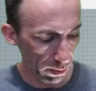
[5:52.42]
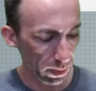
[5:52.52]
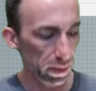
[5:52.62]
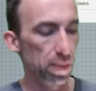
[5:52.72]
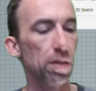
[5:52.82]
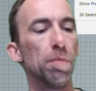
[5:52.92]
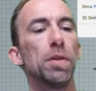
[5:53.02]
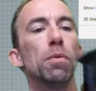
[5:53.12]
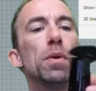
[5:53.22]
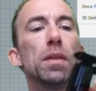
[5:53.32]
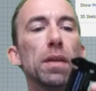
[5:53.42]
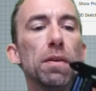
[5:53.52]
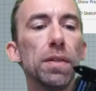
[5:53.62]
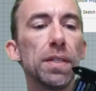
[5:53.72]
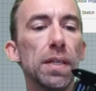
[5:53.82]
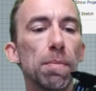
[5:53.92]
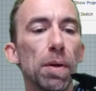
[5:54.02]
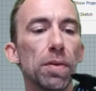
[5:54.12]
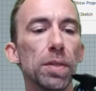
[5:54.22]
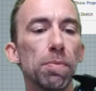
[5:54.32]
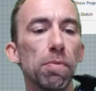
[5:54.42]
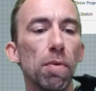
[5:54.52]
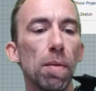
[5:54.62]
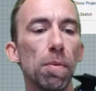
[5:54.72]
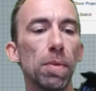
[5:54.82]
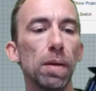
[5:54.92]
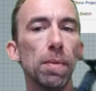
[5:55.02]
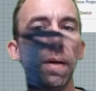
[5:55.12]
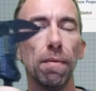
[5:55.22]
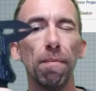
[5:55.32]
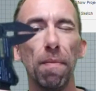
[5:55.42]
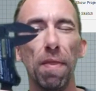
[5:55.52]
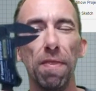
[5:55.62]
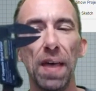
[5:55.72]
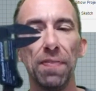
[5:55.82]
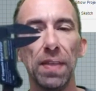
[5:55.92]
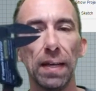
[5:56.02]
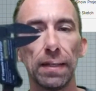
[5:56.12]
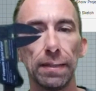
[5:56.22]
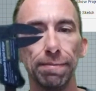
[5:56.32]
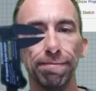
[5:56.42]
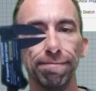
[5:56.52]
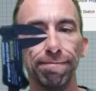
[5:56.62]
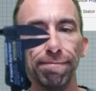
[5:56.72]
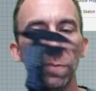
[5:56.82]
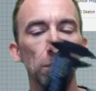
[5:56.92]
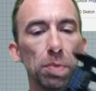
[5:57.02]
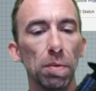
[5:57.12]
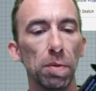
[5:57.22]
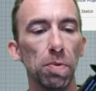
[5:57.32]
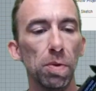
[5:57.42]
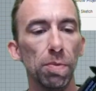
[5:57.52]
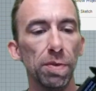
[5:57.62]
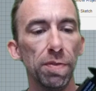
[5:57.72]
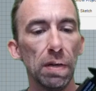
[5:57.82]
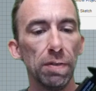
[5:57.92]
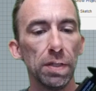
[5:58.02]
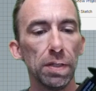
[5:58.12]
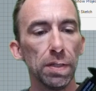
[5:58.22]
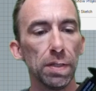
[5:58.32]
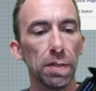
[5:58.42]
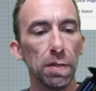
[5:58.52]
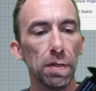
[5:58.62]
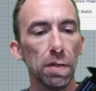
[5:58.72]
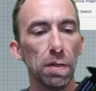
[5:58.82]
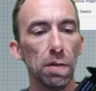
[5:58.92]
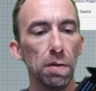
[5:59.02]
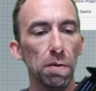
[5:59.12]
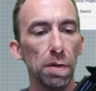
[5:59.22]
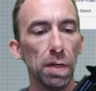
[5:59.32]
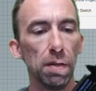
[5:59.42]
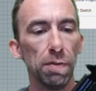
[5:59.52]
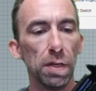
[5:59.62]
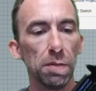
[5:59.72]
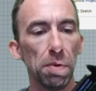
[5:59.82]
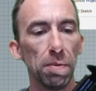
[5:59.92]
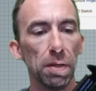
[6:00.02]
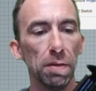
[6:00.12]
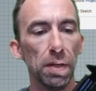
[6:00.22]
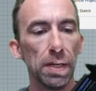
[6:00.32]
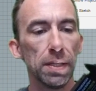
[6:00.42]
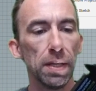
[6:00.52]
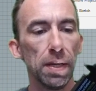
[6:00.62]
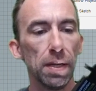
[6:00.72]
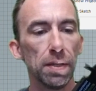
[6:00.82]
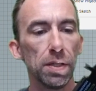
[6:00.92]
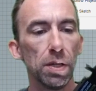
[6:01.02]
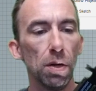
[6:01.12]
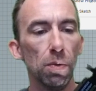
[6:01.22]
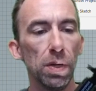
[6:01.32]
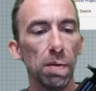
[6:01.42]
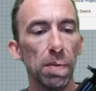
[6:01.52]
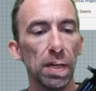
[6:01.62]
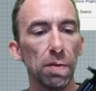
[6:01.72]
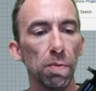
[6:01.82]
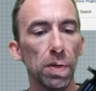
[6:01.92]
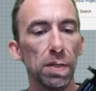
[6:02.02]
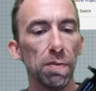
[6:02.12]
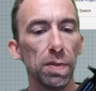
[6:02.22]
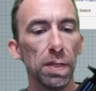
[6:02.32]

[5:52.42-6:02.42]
really determined the width. I know the seat belt is probably about that thick. It's probably 0.15 inches. Or an eighth of an inch, probably a little less than that. So we can make the width of